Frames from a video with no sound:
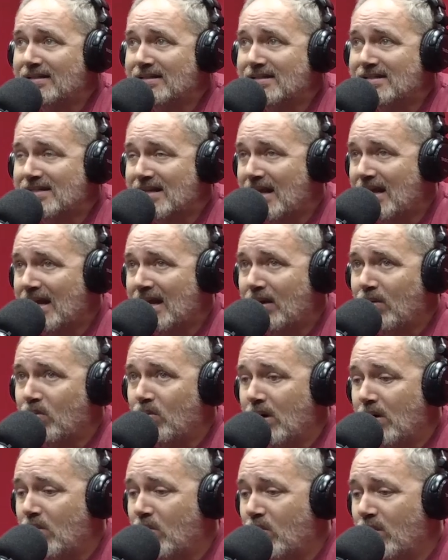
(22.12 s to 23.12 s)
and say,
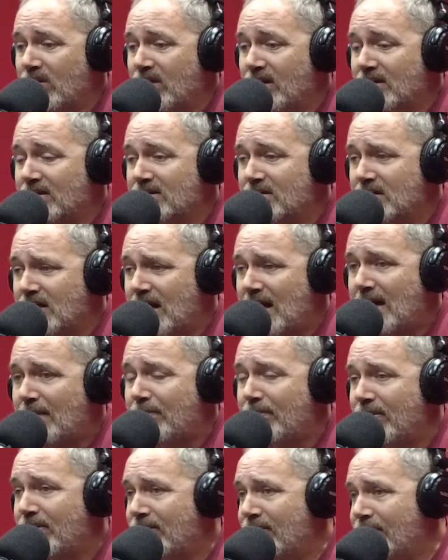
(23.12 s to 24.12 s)
what were the
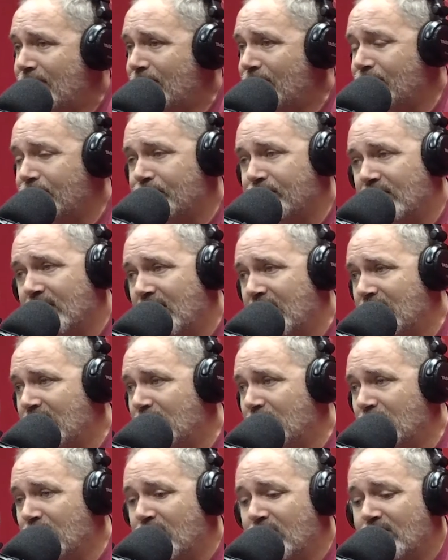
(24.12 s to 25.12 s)
top, I
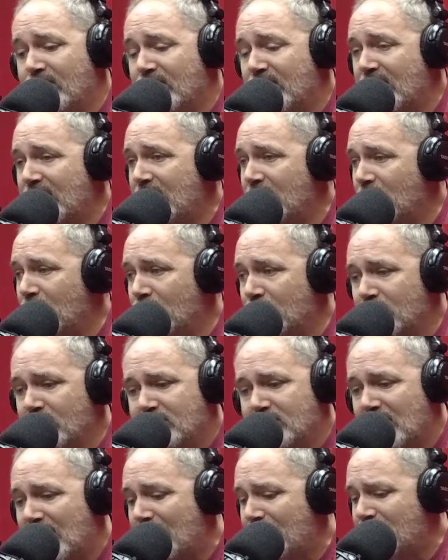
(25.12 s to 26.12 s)
don't know, three or
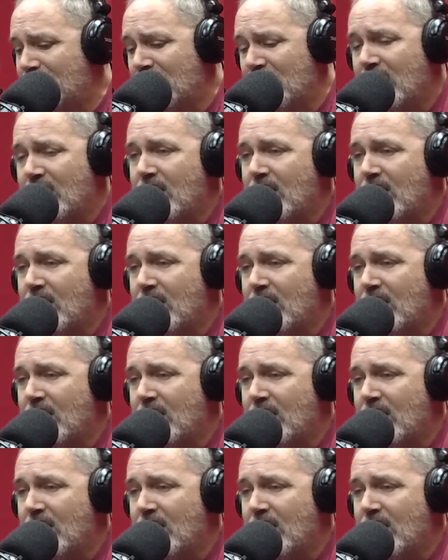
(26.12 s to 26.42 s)
top,